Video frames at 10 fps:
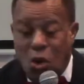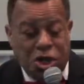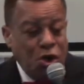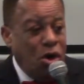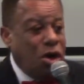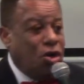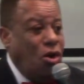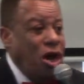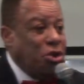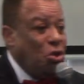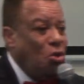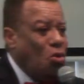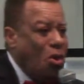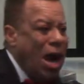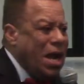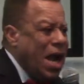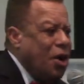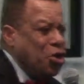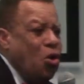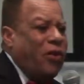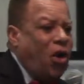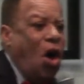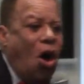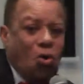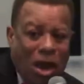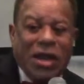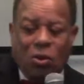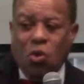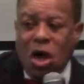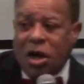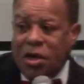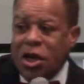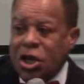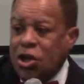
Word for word: What you are going to right now, you have already won.